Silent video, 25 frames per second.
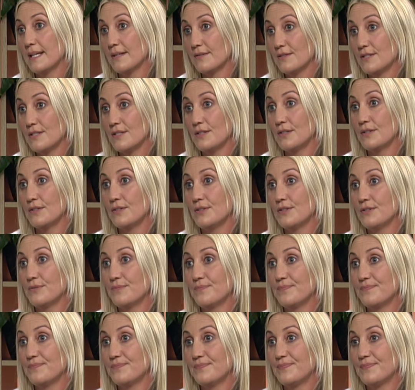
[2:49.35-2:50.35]
out to you.
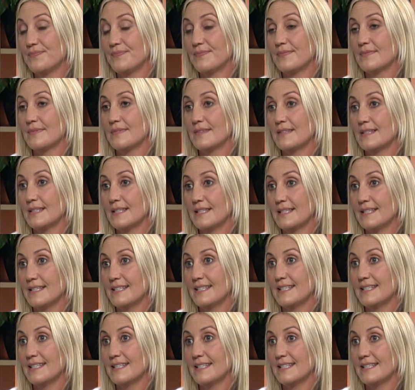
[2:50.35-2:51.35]
And I believe that
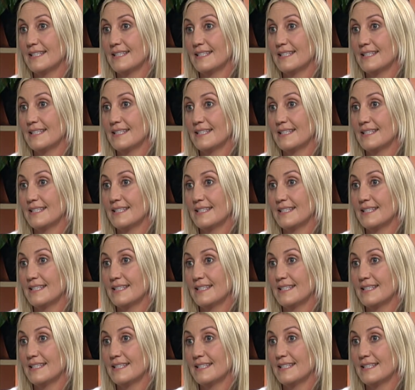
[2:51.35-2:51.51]
you have a